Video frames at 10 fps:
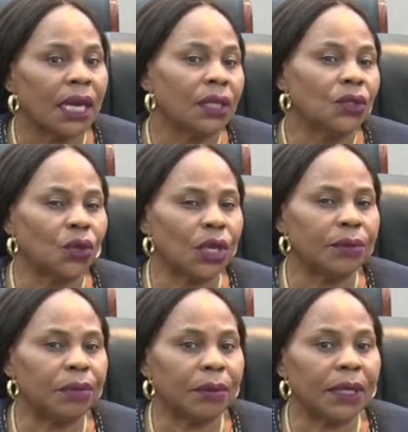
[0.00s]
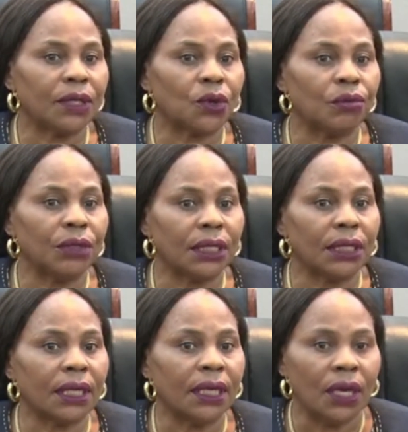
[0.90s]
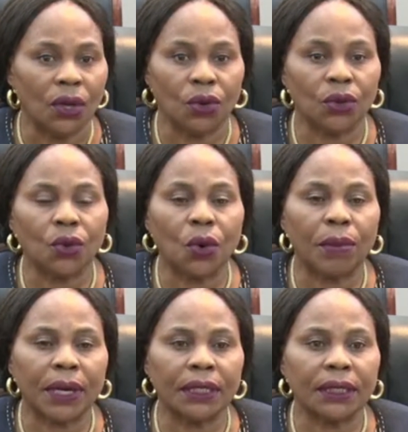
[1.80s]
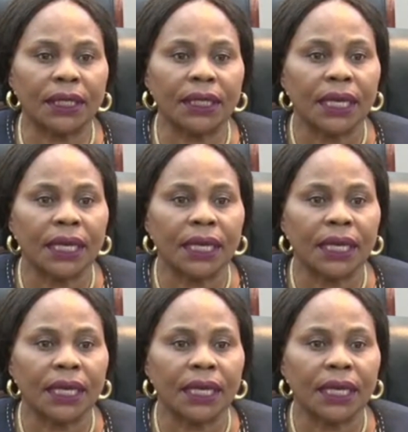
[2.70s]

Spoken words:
Joint Permanent Commission on Cooperation